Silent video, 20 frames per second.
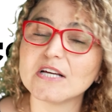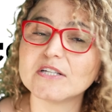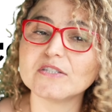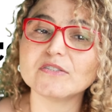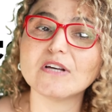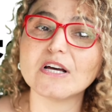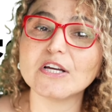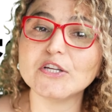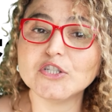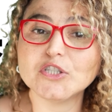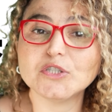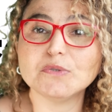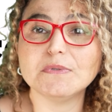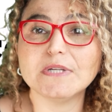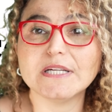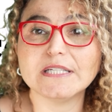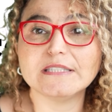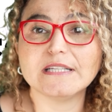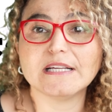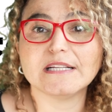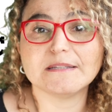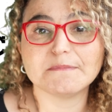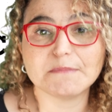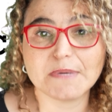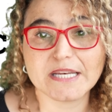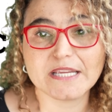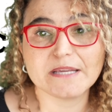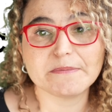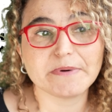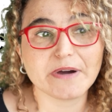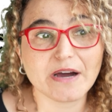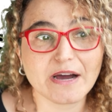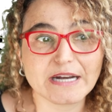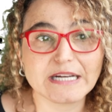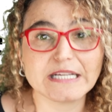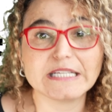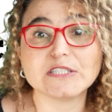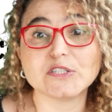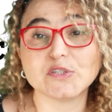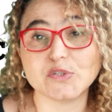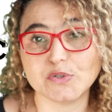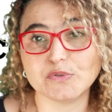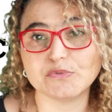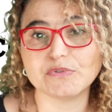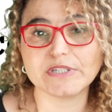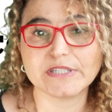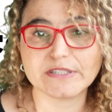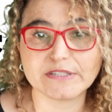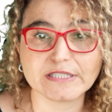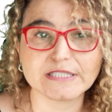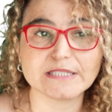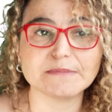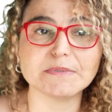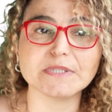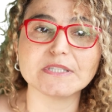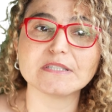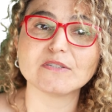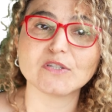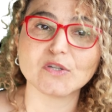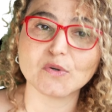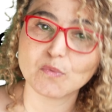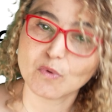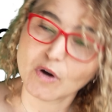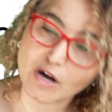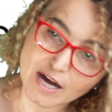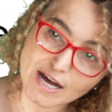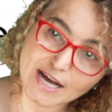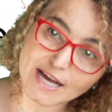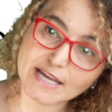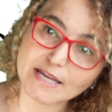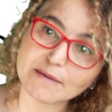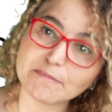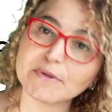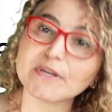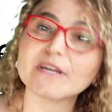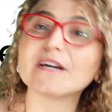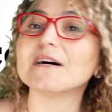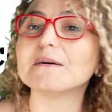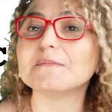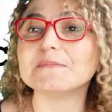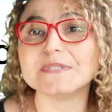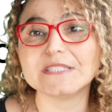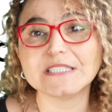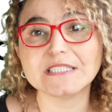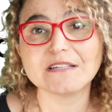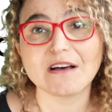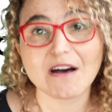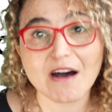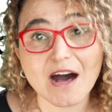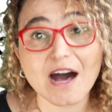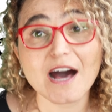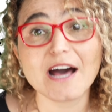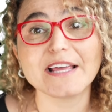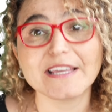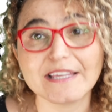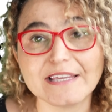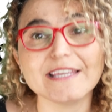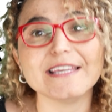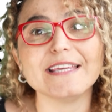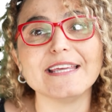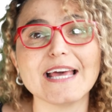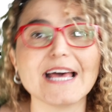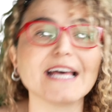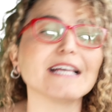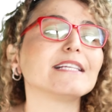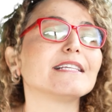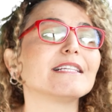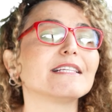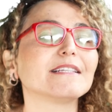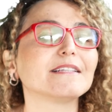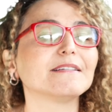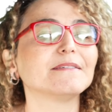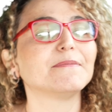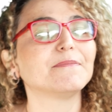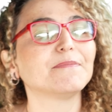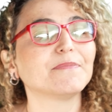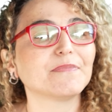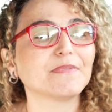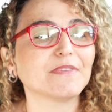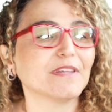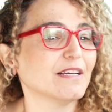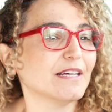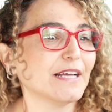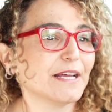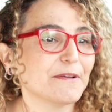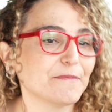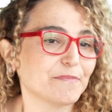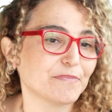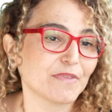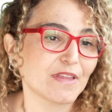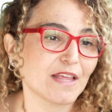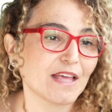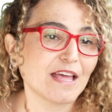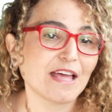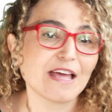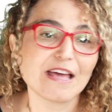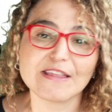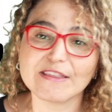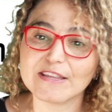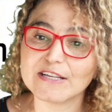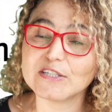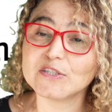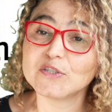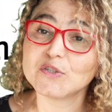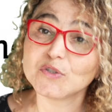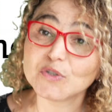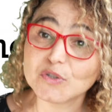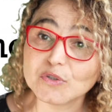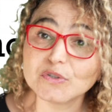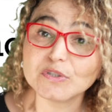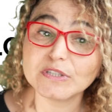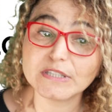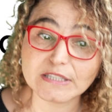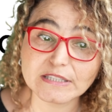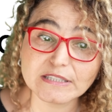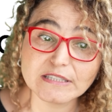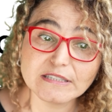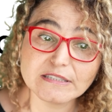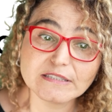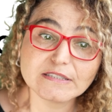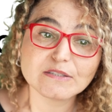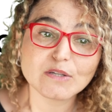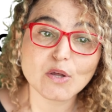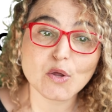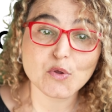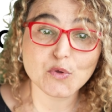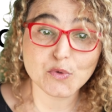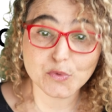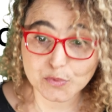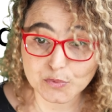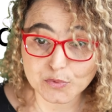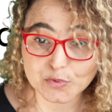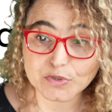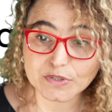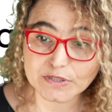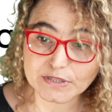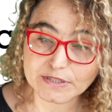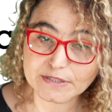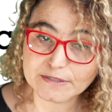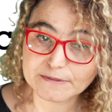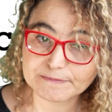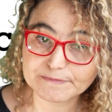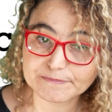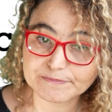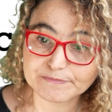So I usually attend many parties during Christmas. So Y becomes IES. Okay. The students use